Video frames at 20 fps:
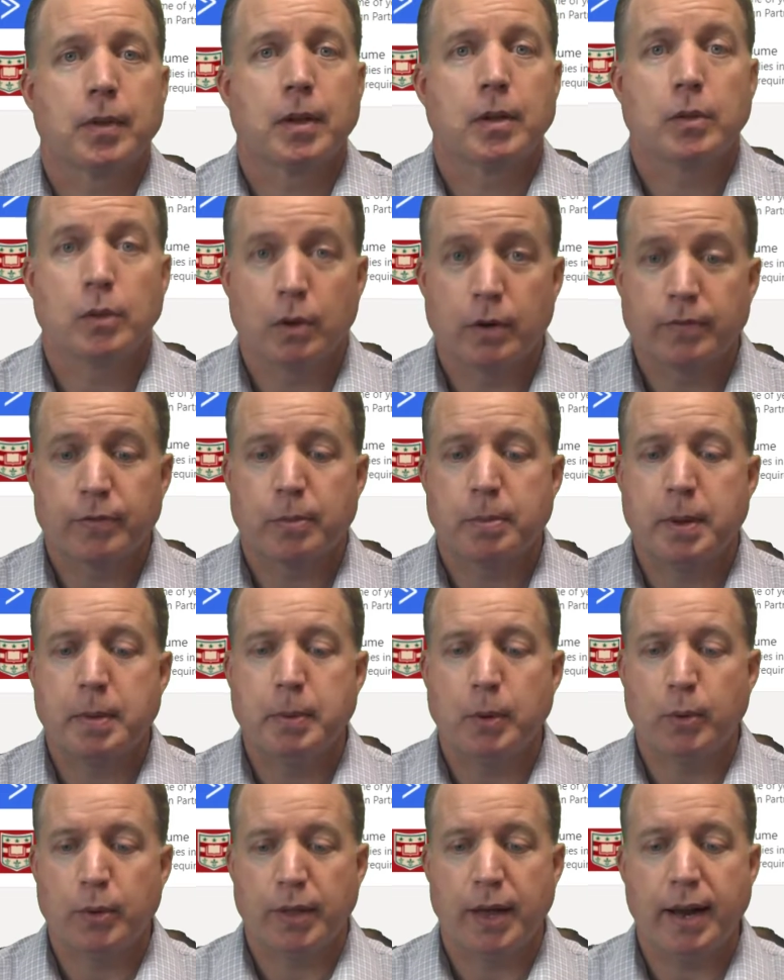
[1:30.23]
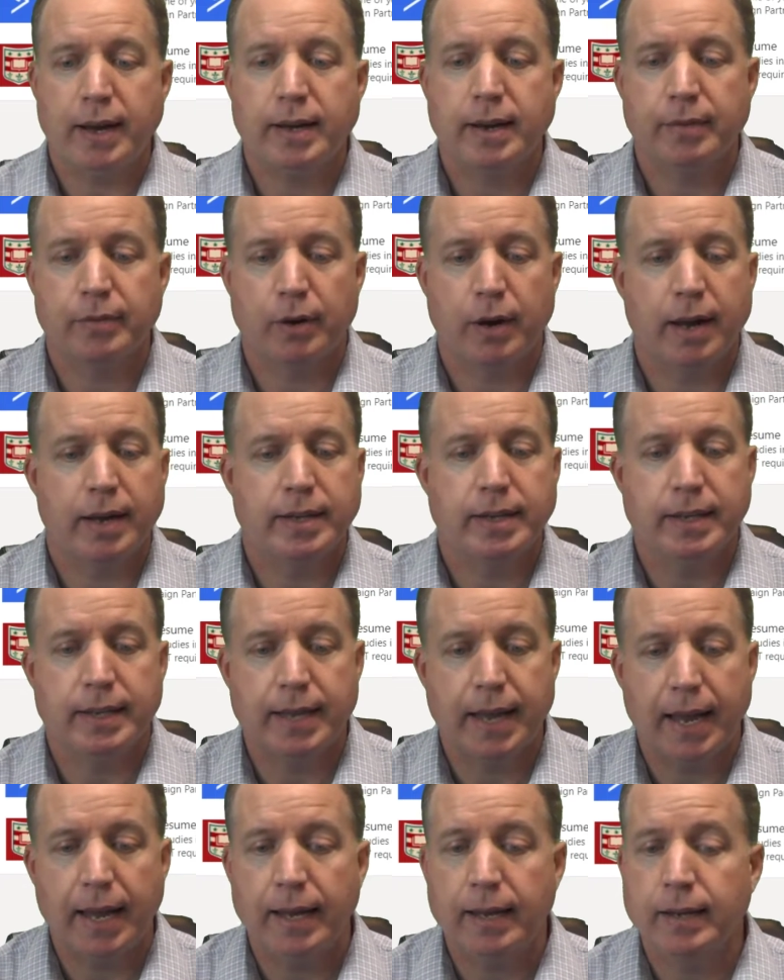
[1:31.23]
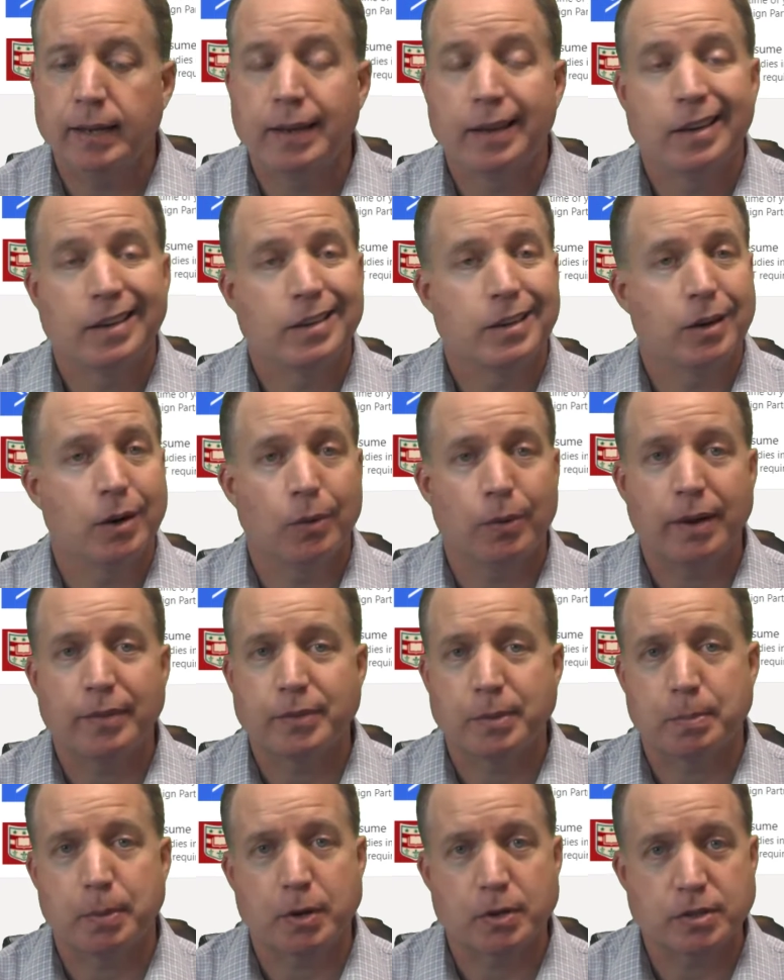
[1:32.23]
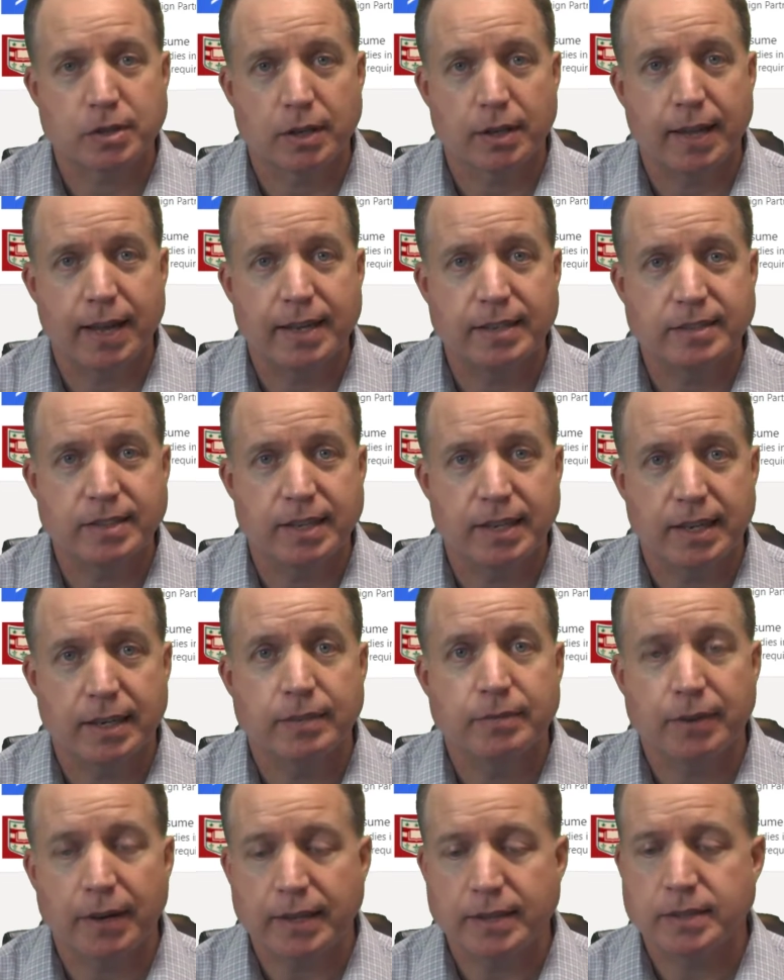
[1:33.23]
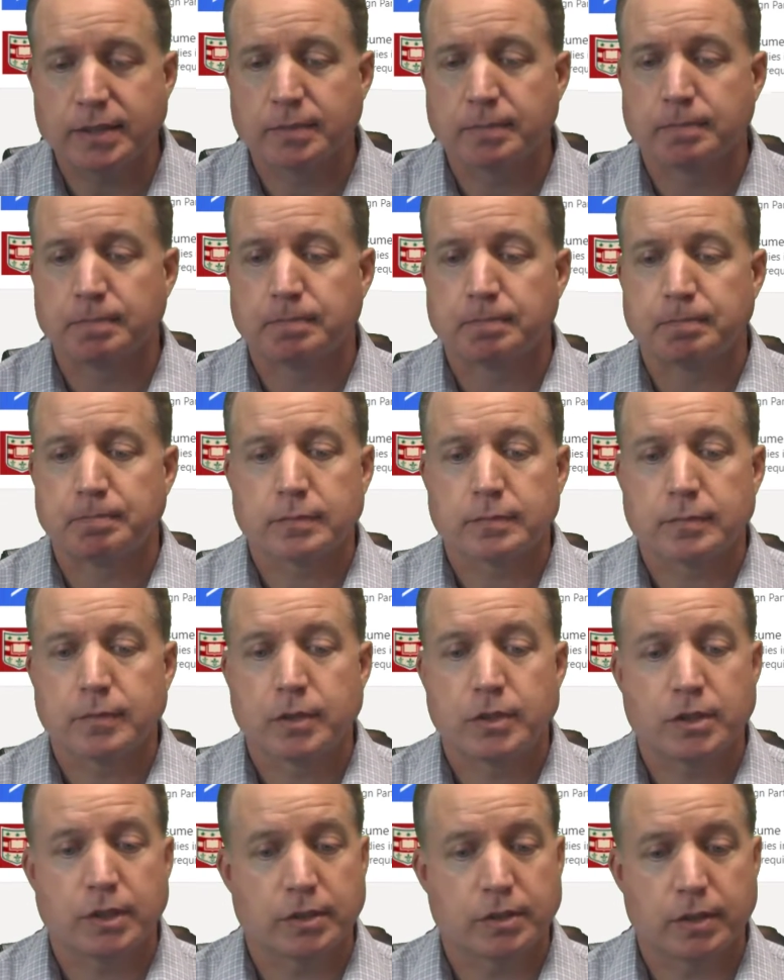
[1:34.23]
Look for people with I never IDK. You don't have to personalize the invite. Just